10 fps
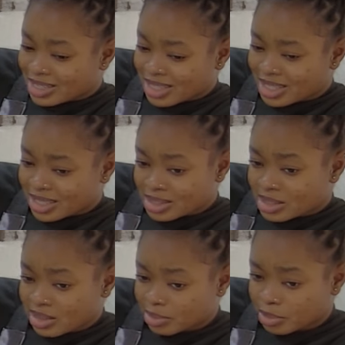night they didn't
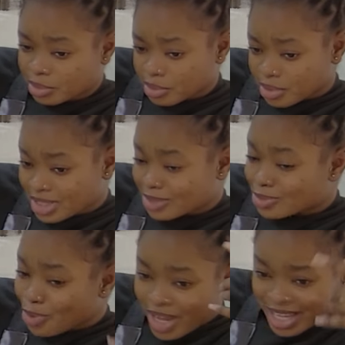sleep because oh, I
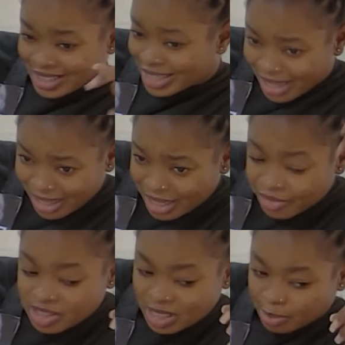saw her son
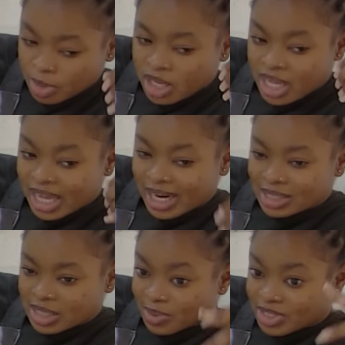every time. And
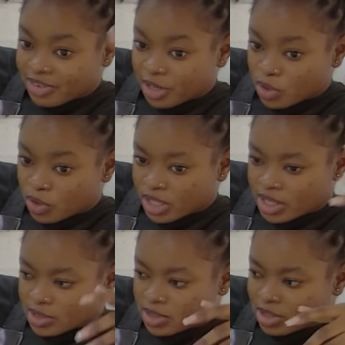last night was a very long
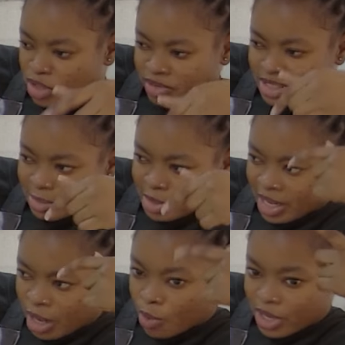night. So every time
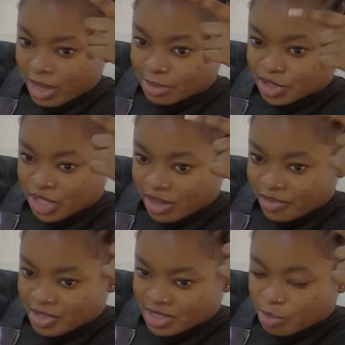like I wake up to check if
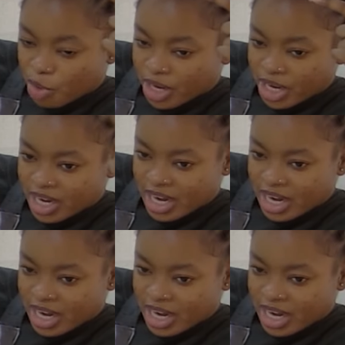it's morning, then,